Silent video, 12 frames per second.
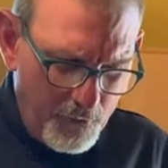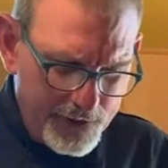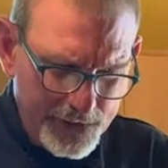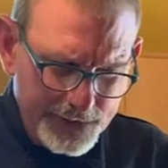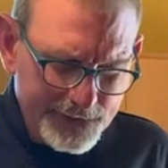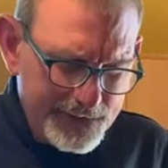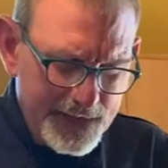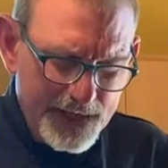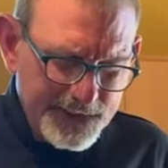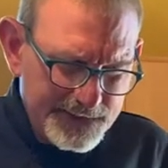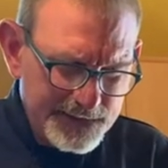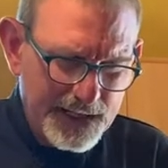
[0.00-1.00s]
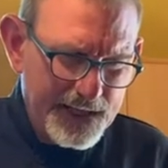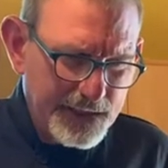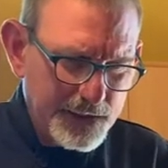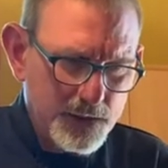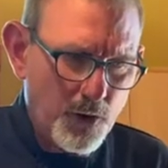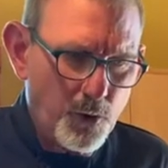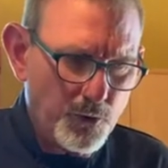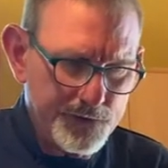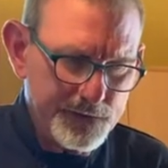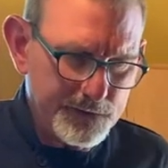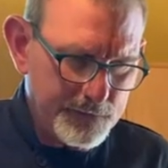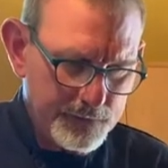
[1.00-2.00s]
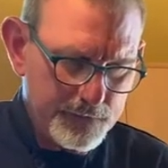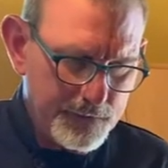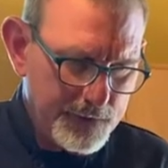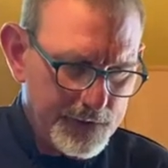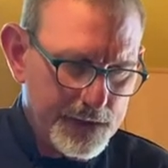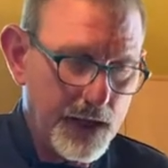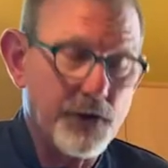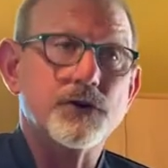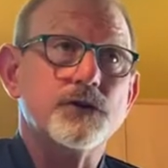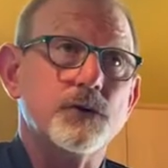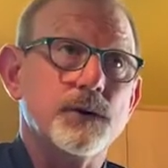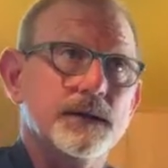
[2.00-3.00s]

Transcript: want a nice light golden color to